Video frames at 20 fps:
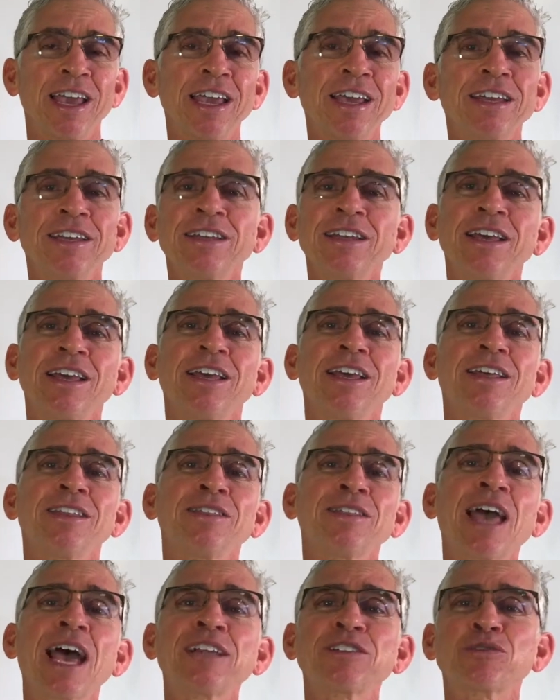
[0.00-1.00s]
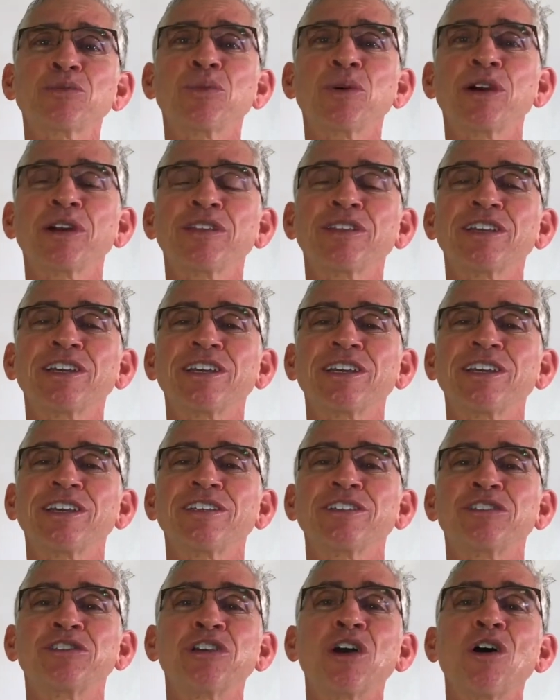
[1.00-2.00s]
And that's where the
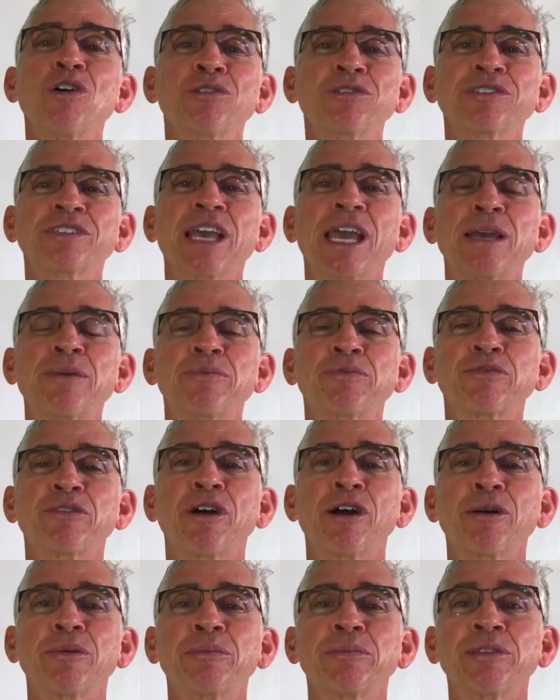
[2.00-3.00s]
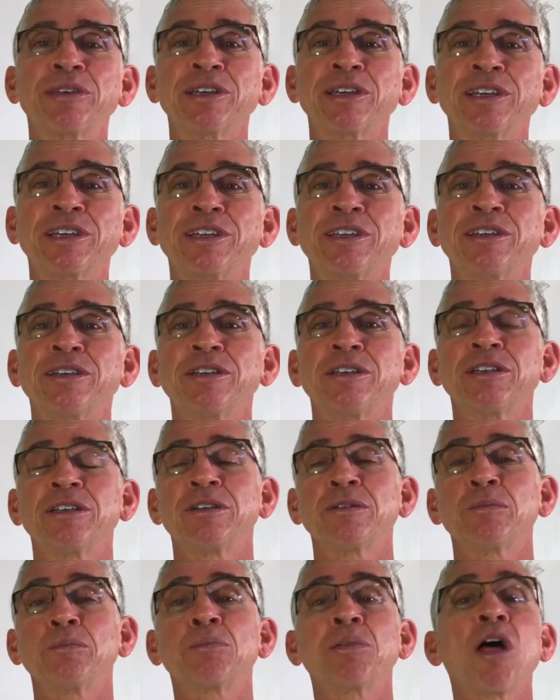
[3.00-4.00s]
jokes came from the
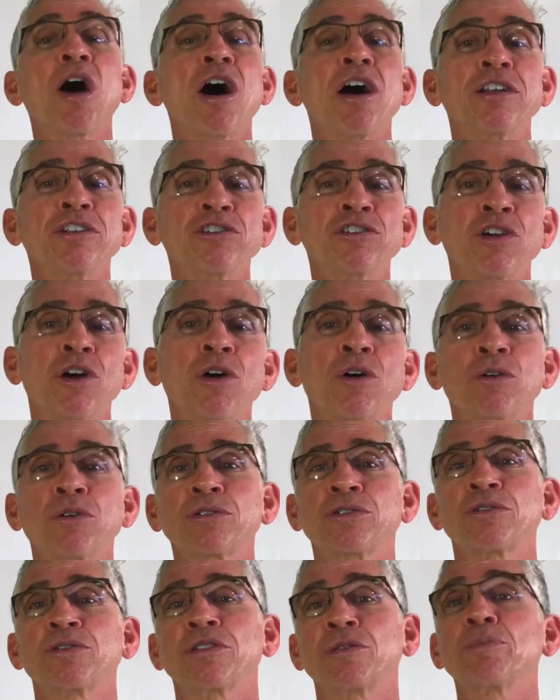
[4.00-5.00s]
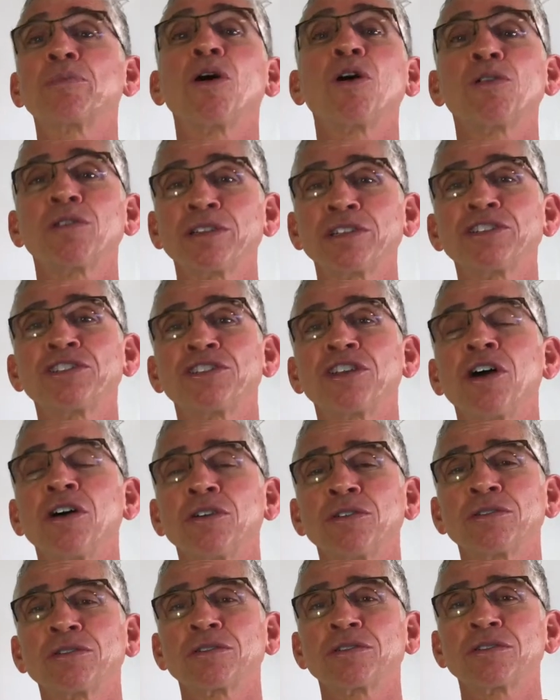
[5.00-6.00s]
blonde jokes or the police
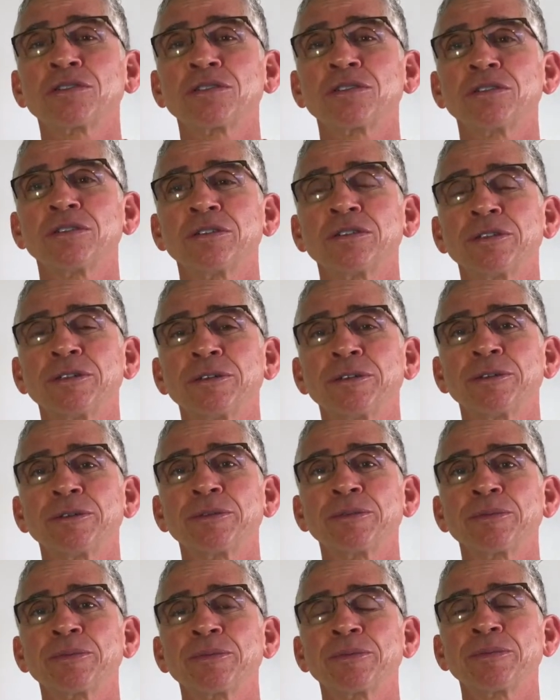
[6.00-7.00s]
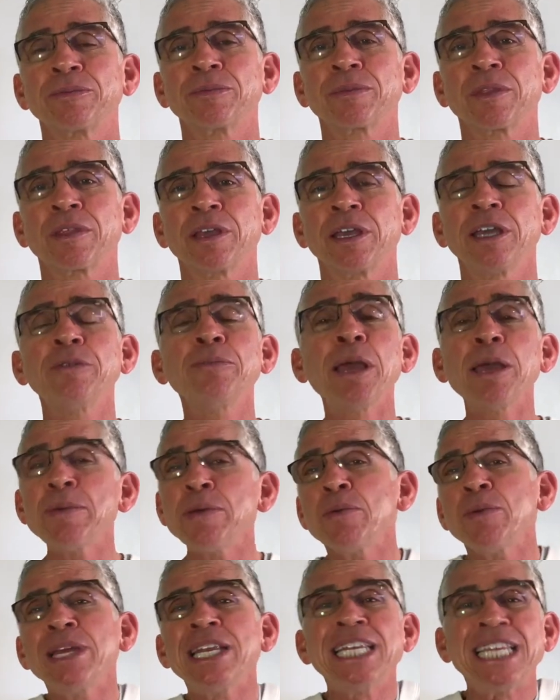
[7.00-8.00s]
jokes. And
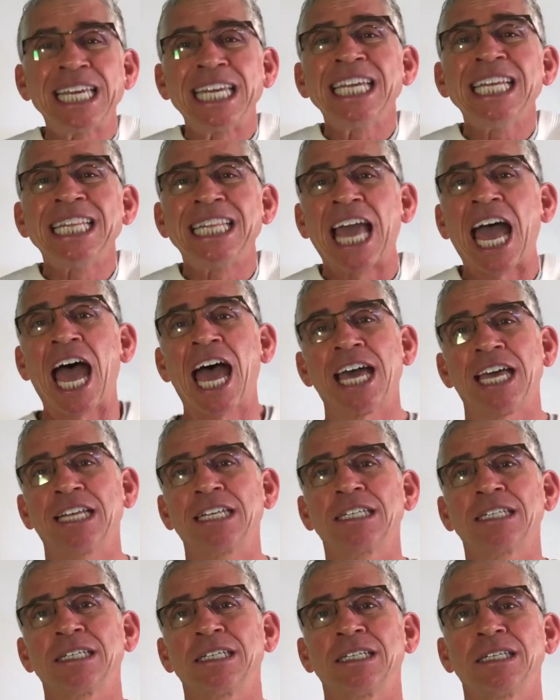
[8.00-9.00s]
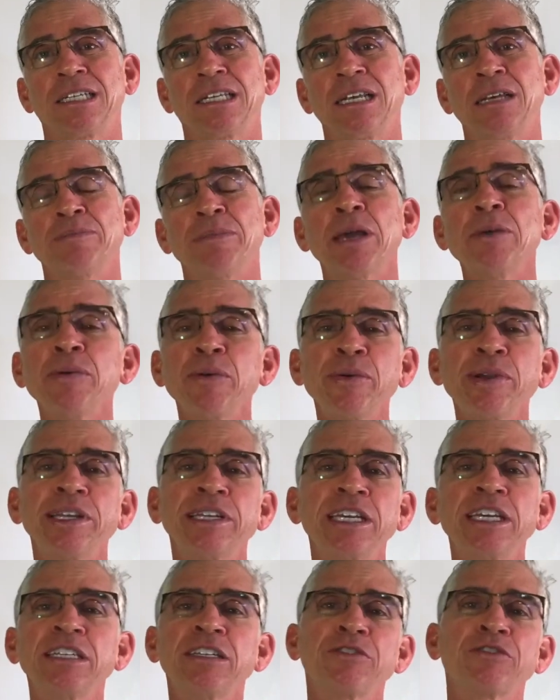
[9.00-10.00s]
maybe we need that. Maybe we
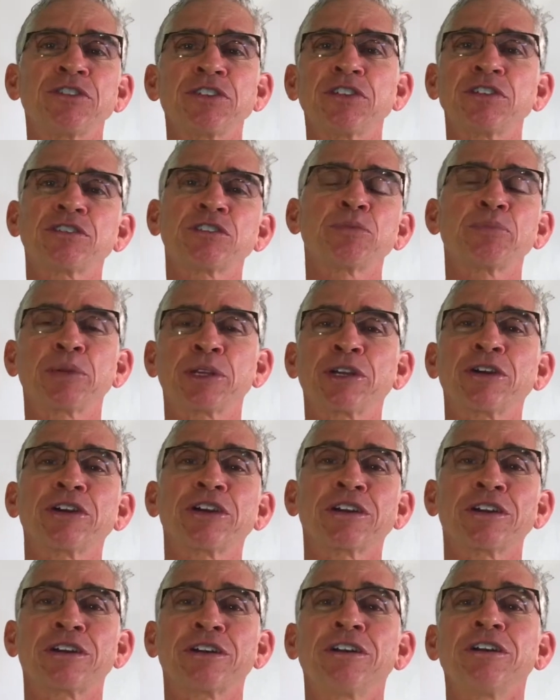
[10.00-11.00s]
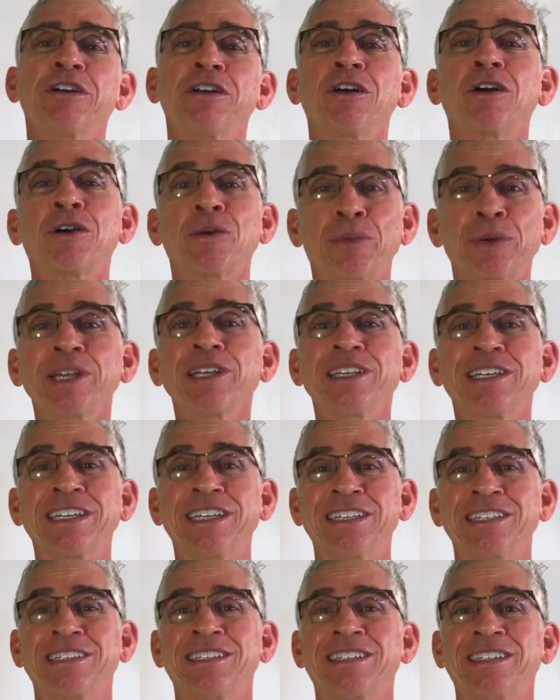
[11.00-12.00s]
need to feel superior or
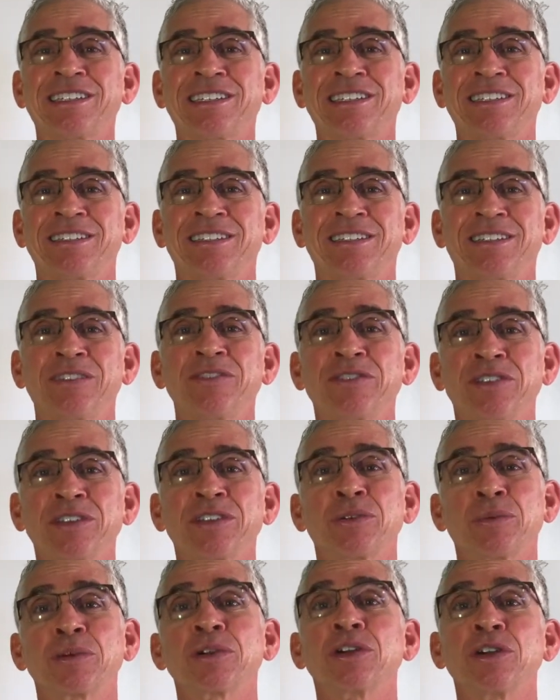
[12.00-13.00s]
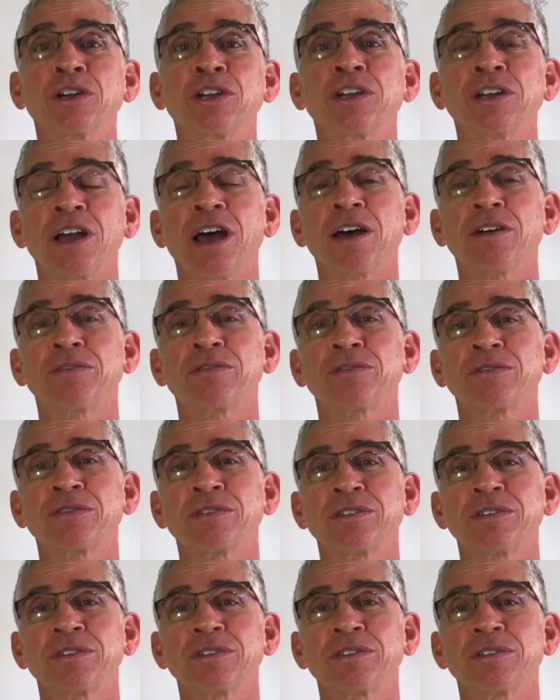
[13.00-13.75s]
really just to feel that we're good enough.